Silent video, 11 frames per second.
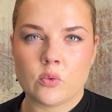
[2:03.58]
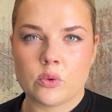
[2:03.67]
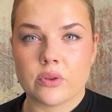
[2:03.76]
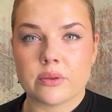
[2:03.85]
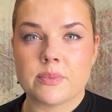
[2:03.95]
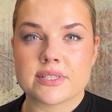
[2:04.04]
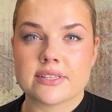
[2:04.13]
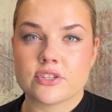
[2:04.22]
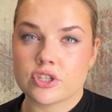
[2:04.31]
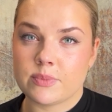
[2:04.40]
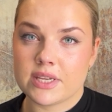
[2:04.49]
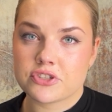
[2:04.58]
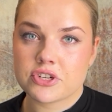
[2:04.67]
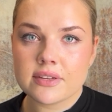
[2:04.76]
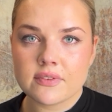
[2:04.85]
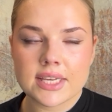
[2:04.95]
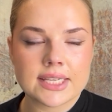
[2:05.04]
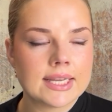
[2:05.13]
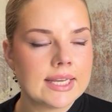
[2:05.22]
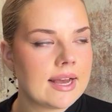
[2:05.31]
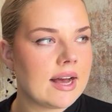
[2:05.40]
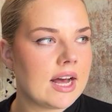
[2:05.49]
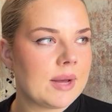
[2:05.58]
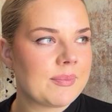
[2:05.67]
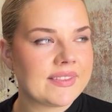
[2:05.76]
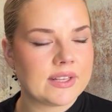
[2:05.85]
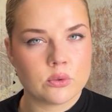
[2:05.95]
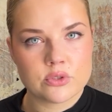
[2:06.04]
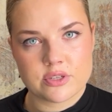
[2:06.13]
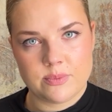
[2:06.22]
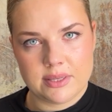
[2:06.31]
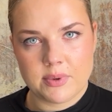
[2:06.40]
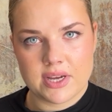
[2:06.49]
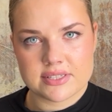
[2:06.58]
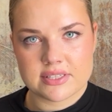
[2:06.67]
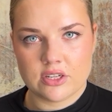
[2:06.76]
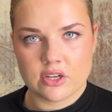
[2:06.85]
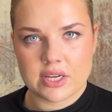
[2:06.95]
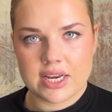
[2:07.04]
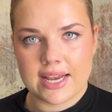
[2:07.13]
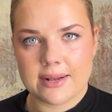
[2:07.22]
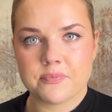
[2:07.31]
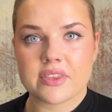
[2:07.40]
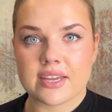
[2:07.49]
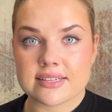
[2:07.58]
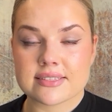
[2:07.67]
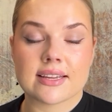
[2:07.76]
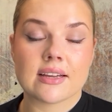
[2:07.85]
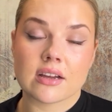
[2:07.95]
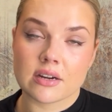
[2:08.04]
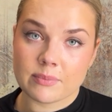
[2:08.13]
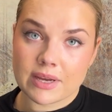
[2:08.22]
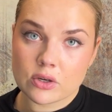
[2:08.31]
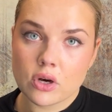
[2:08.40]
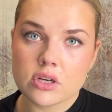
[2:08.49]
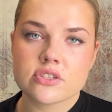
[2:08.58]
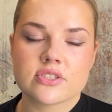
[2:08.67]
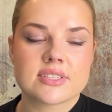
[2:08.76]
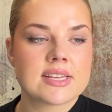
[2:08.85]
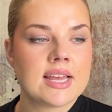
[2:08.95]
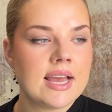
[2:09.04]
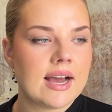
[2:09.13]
with what the business should be achieving. And there'll also be the person looking at things like cutting back costs.